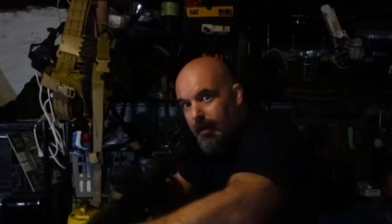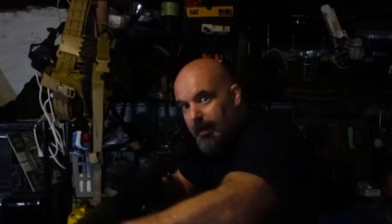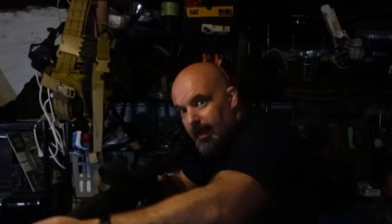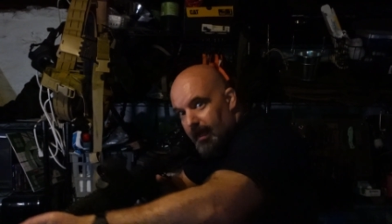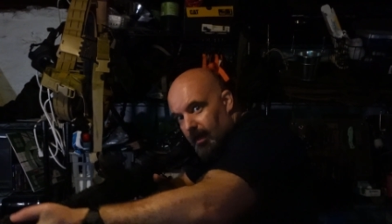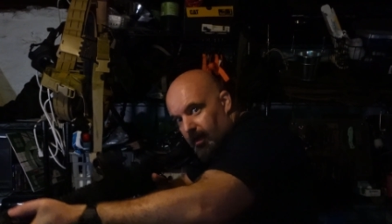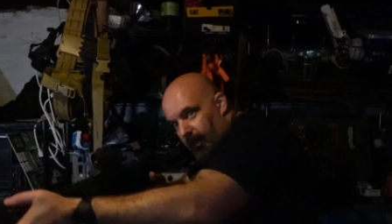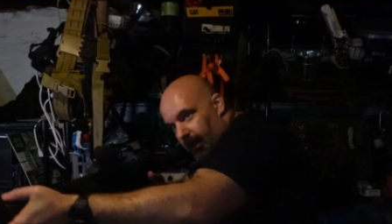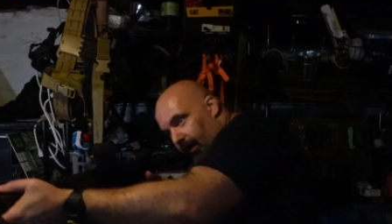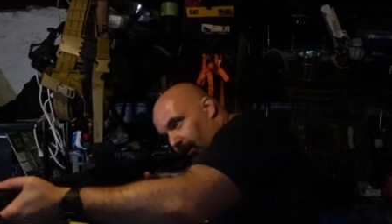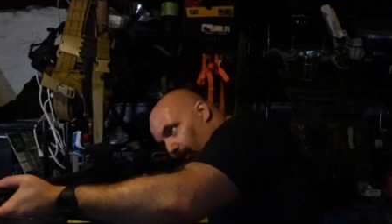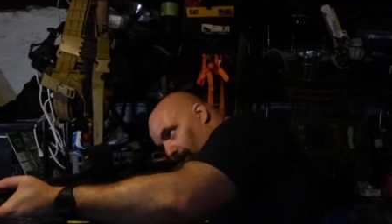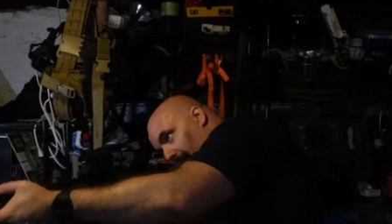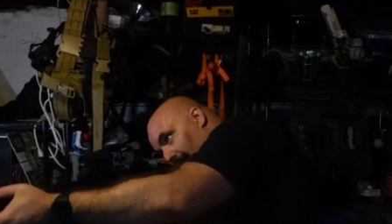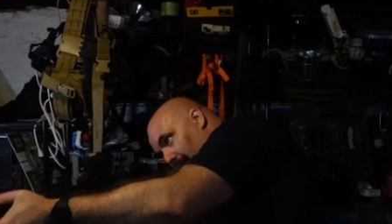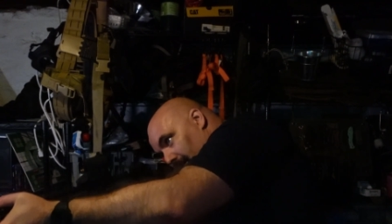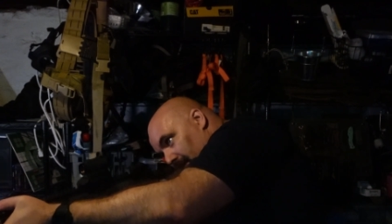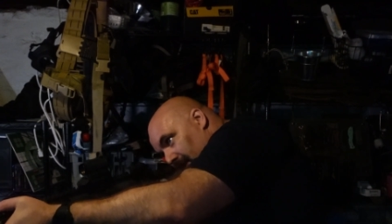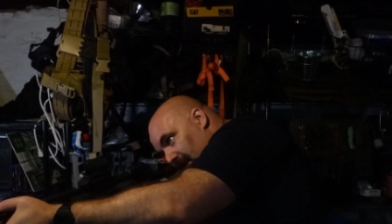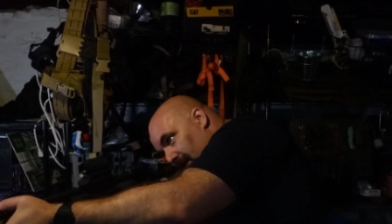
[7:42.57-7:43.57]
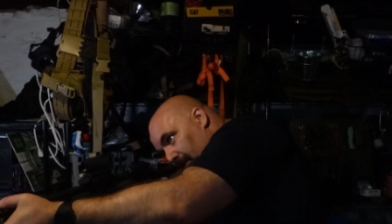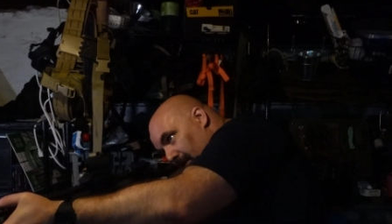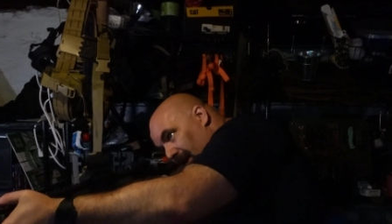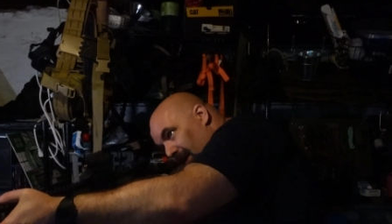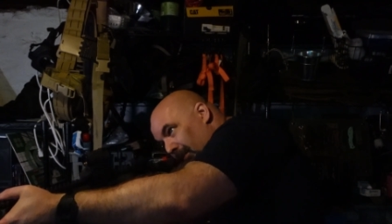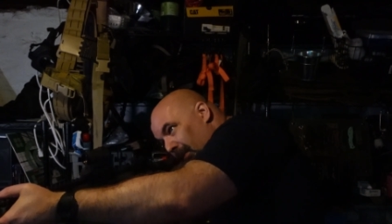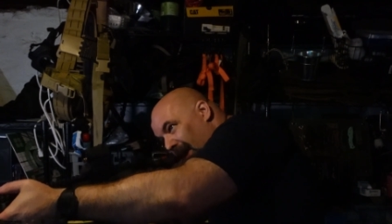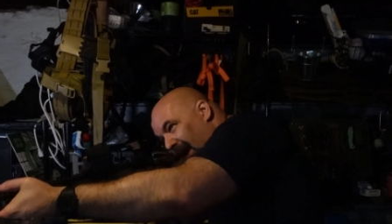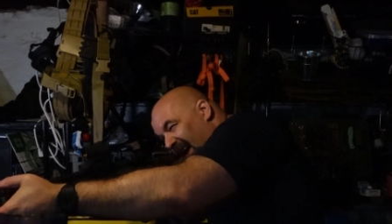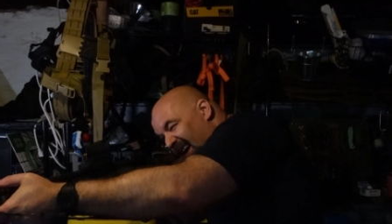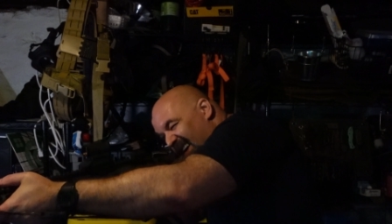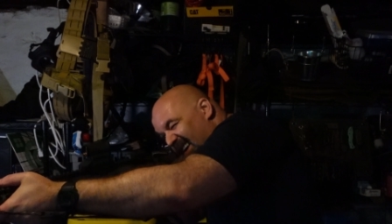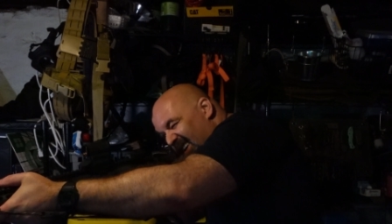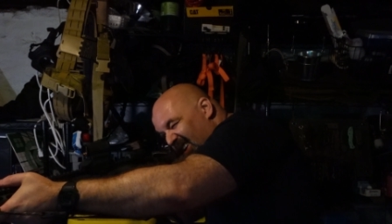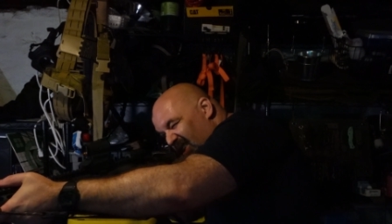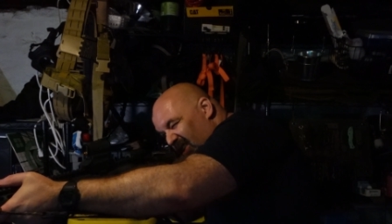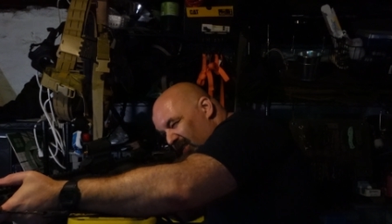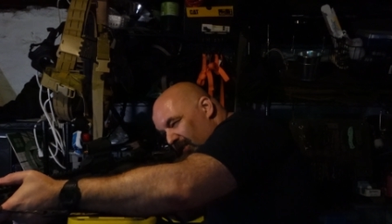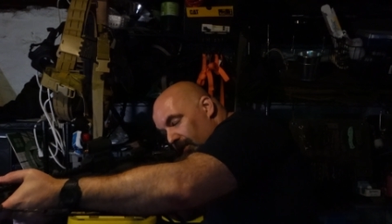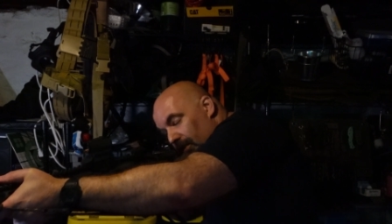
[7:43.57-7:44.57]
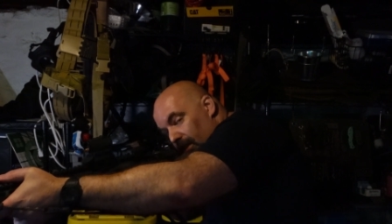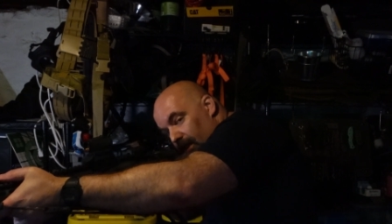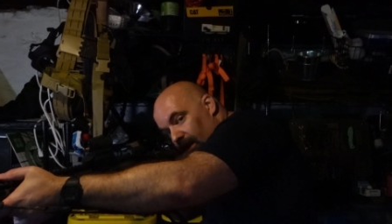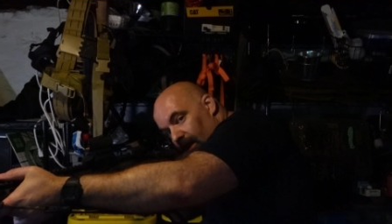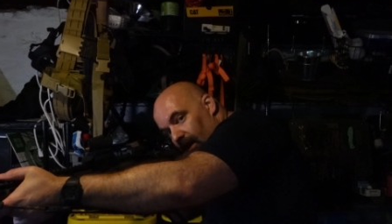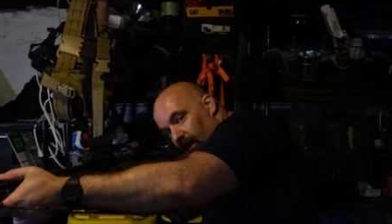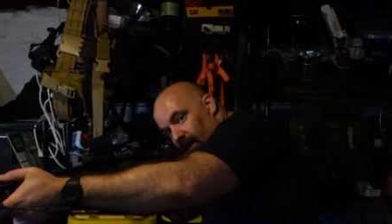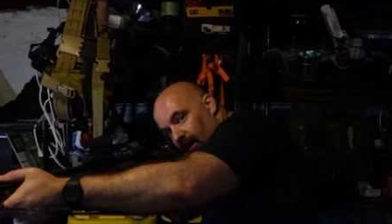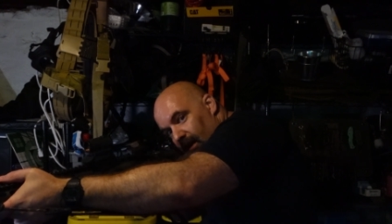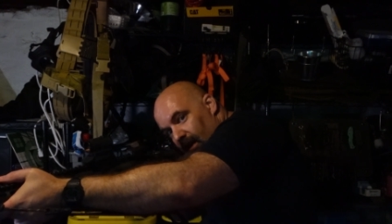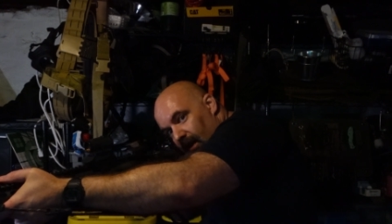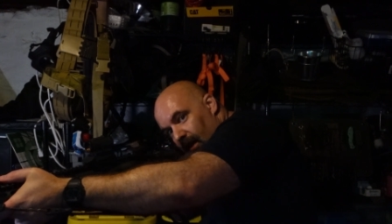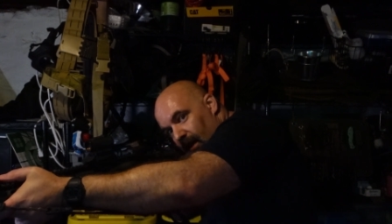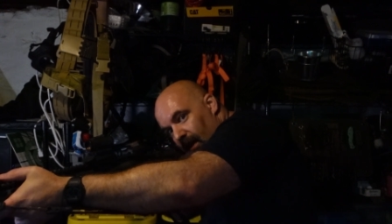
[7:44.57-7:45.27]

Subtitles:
kind of like rounding my back over the gun,